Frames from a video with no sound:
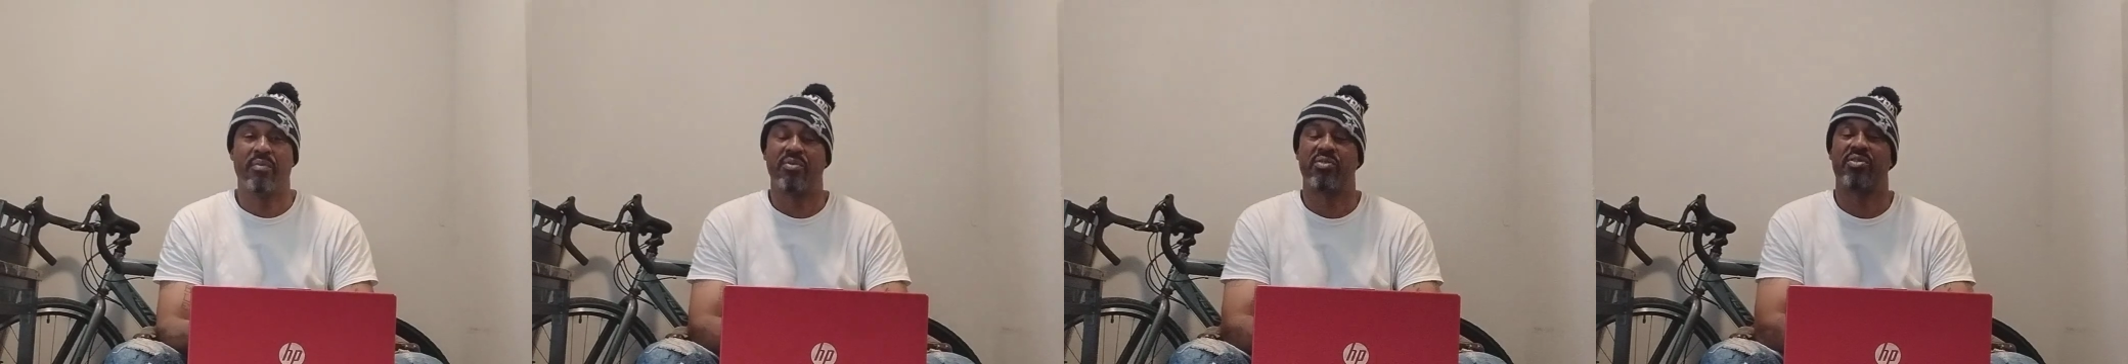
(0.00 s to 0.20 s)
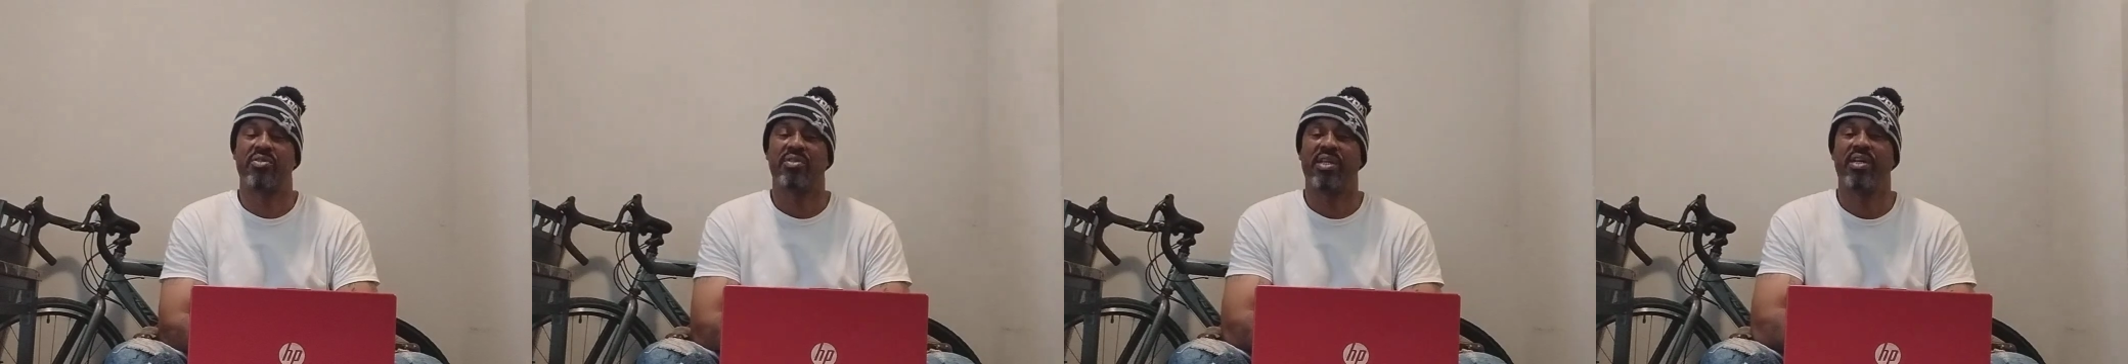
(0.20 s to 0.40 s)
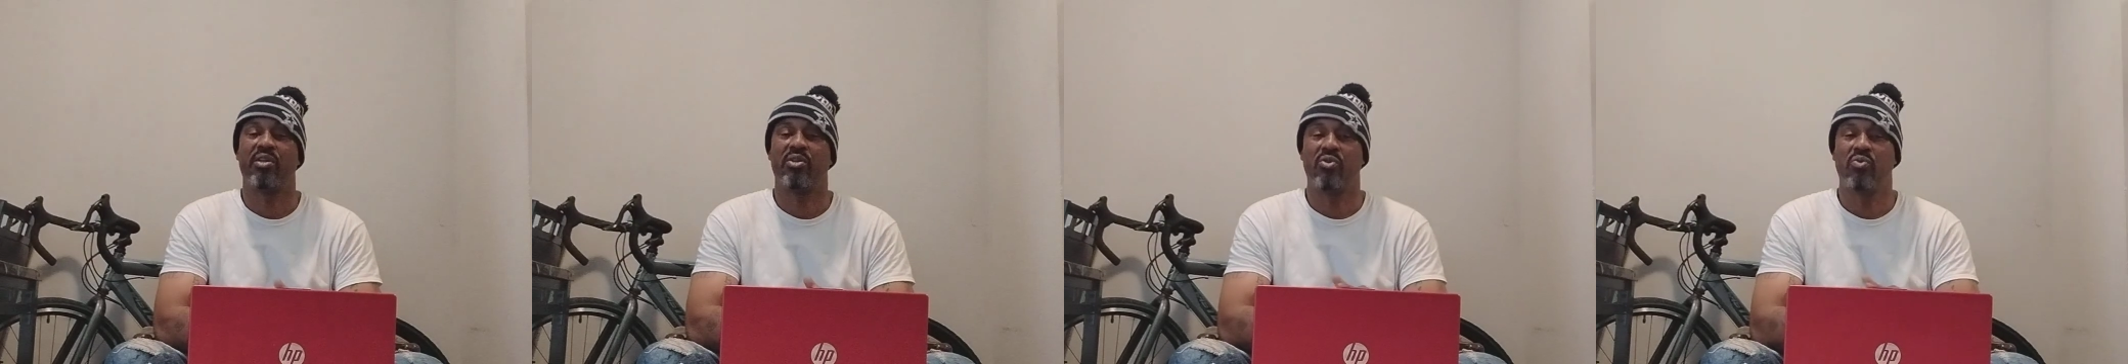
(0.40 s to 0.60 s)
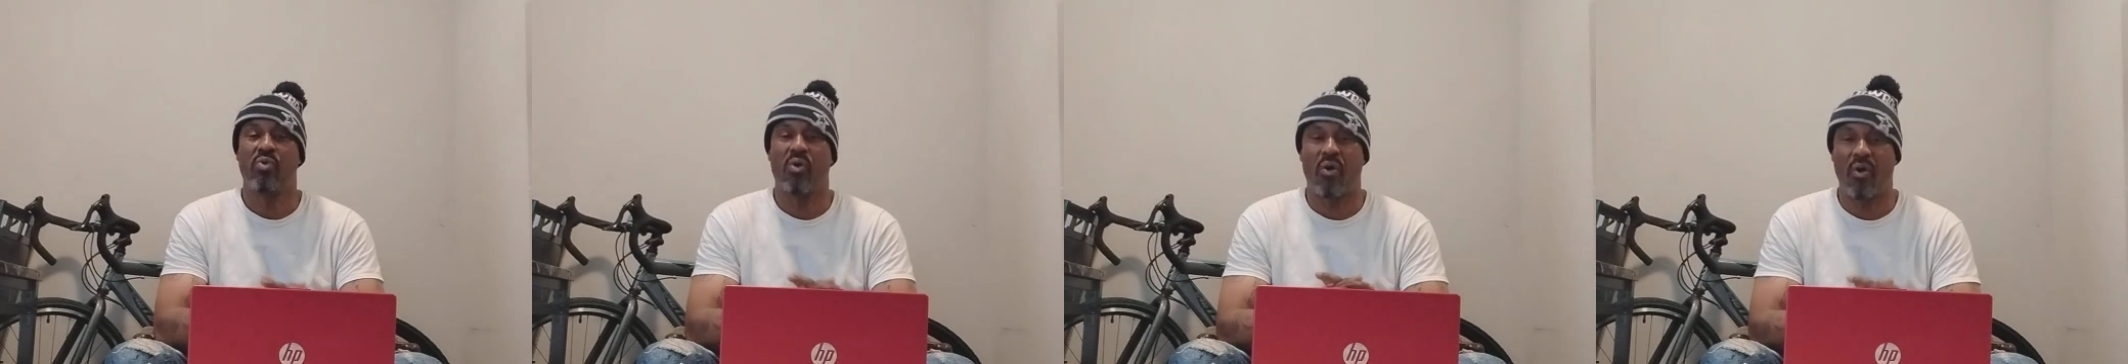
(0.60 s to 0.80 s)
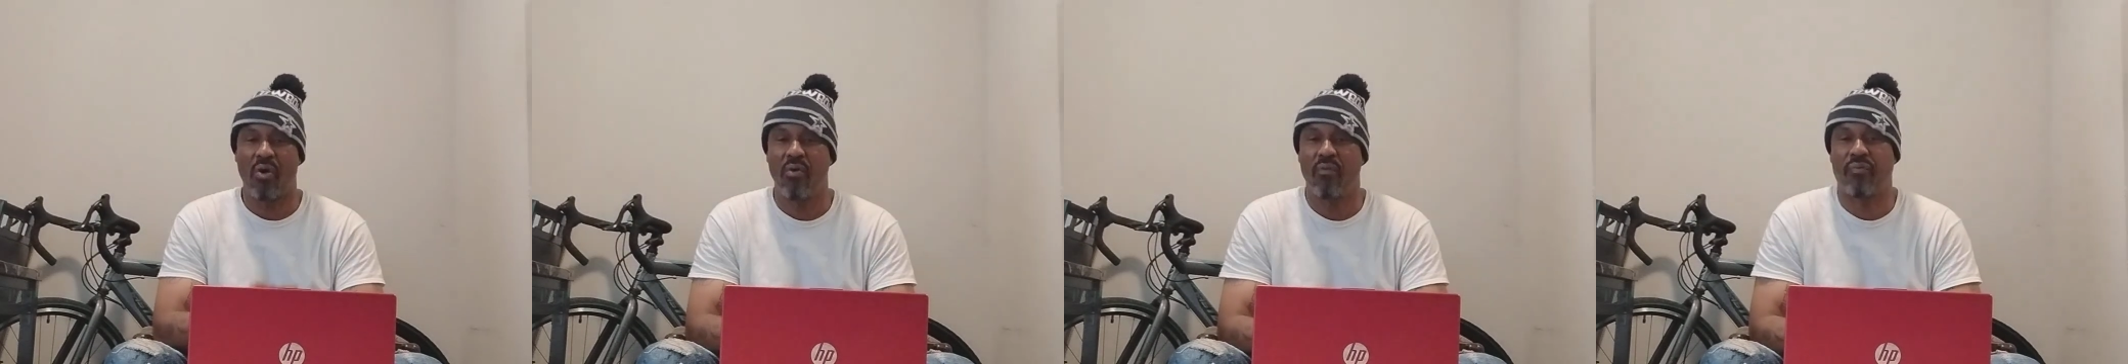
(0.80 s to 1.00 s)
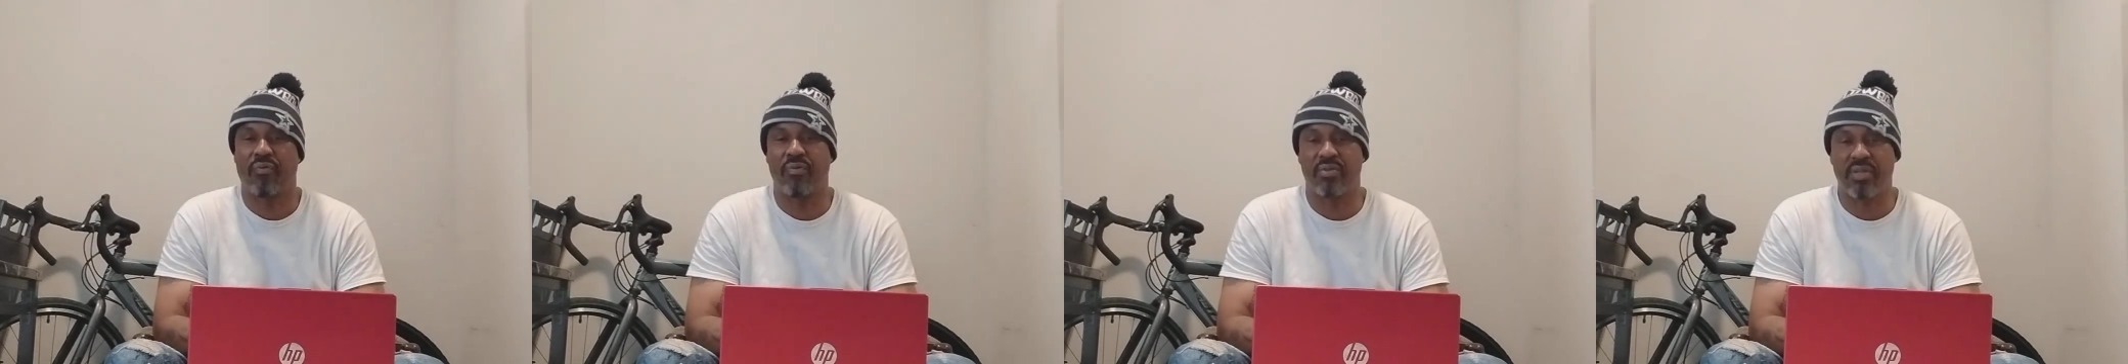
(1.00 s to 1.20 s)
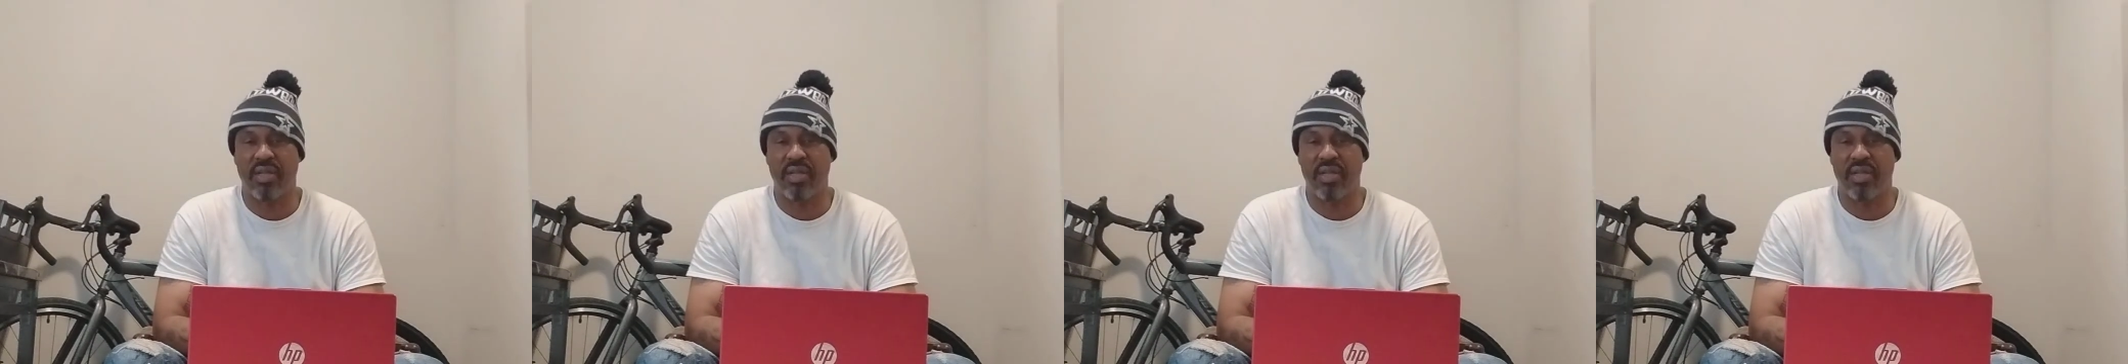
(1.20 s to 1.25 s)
But see, they'll do hurtful